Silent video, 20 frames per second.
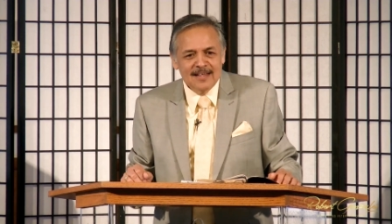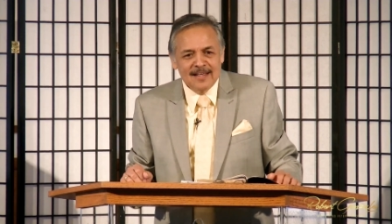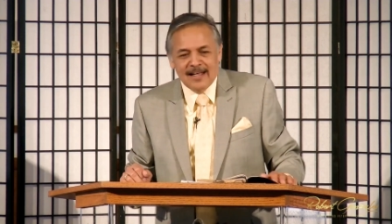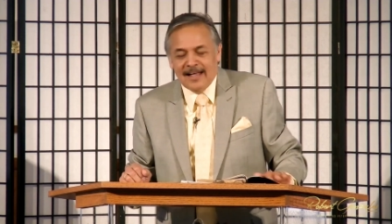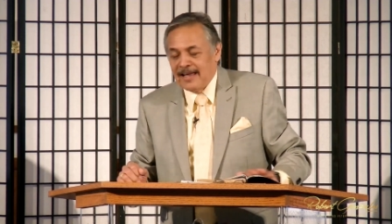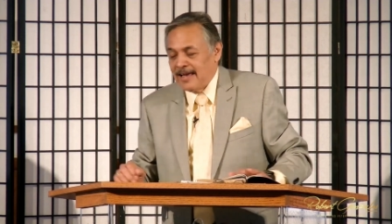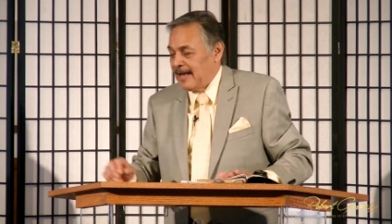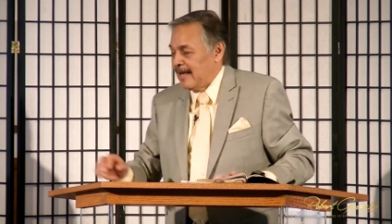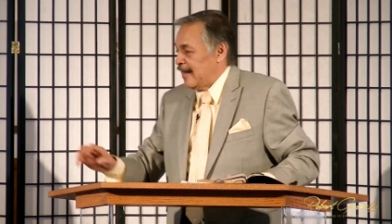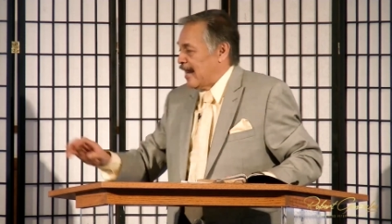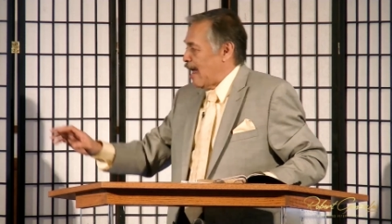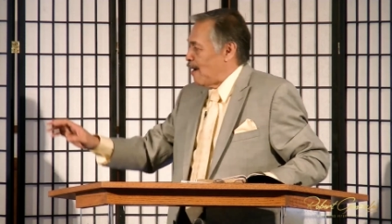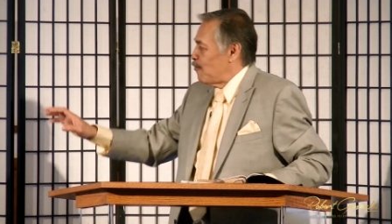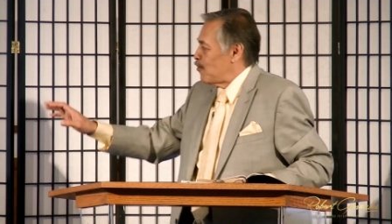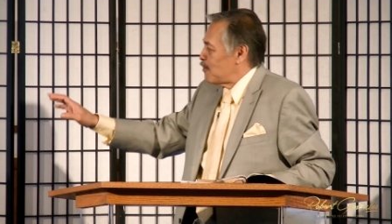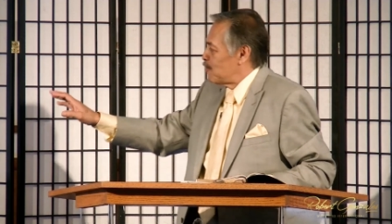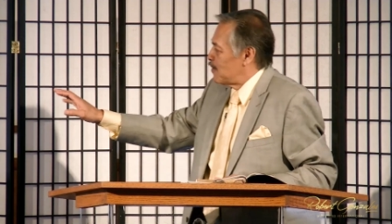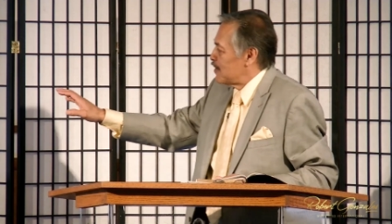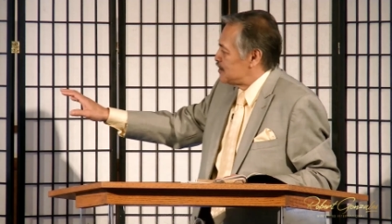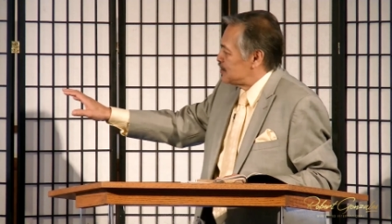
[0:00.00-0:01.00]
And I'm
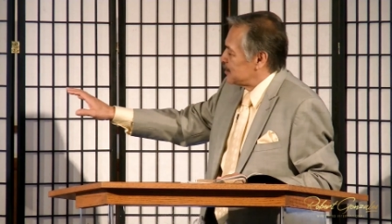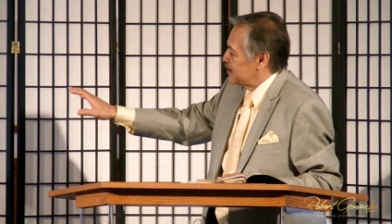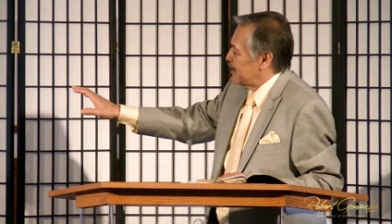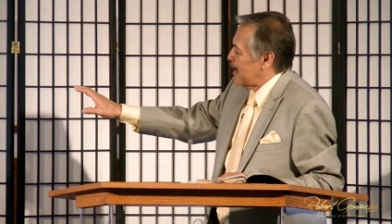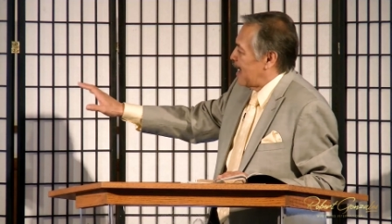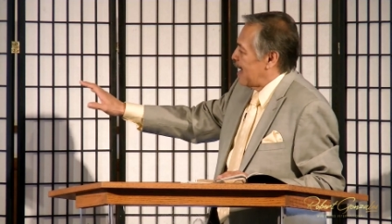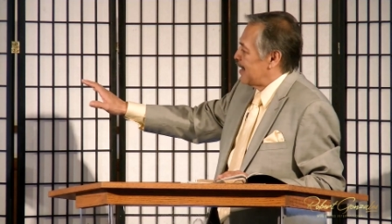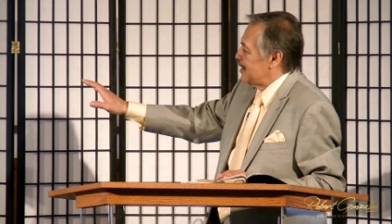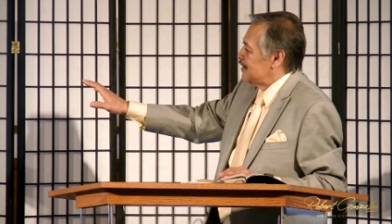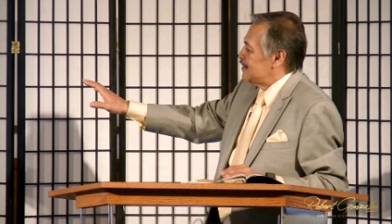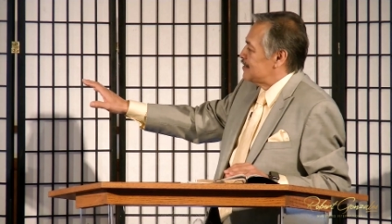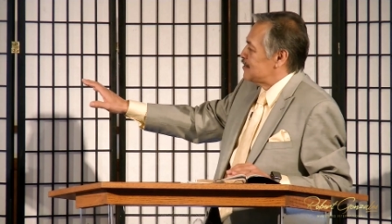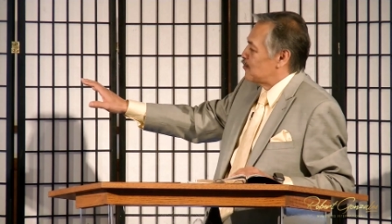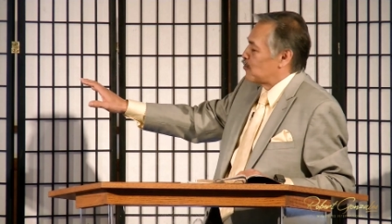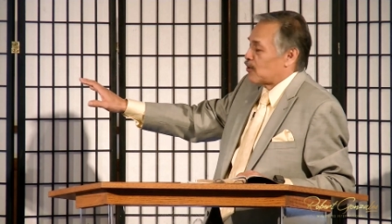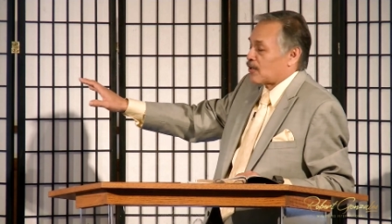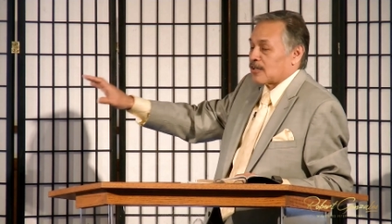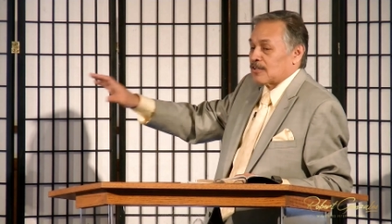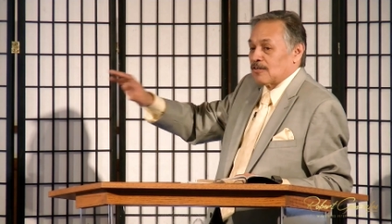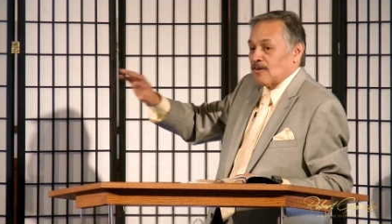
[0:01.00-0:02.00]
with a bunch of guys
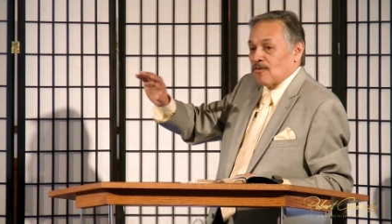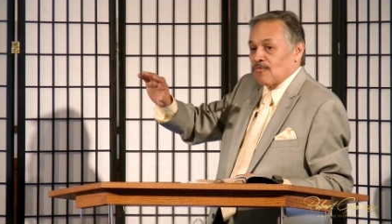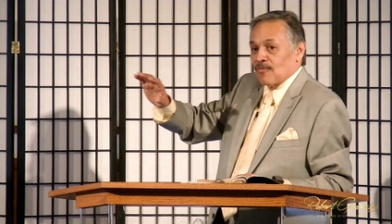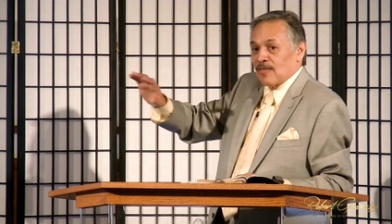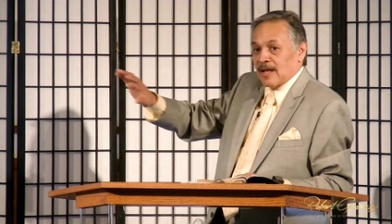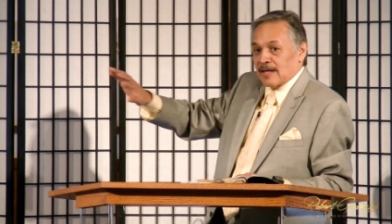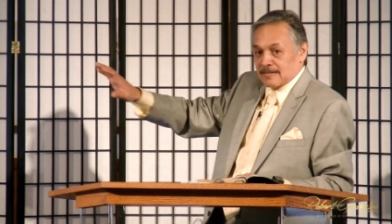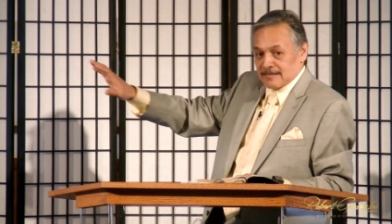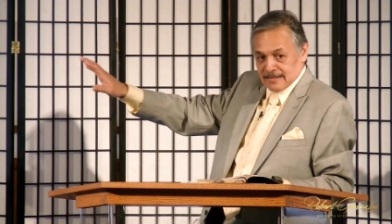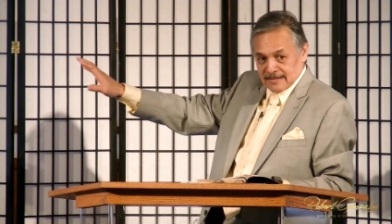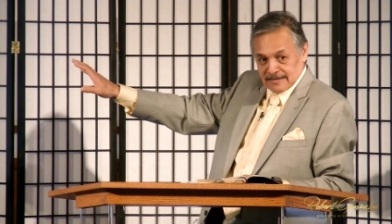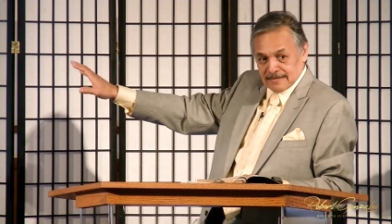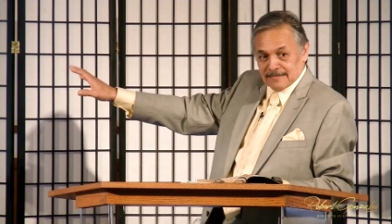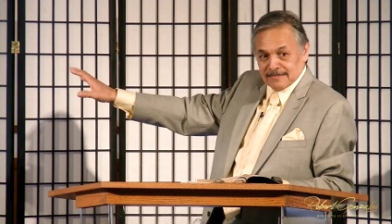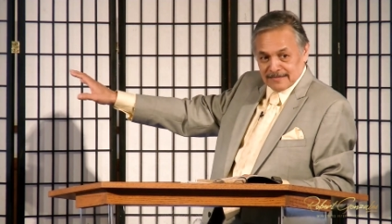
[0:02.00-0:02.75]
working on that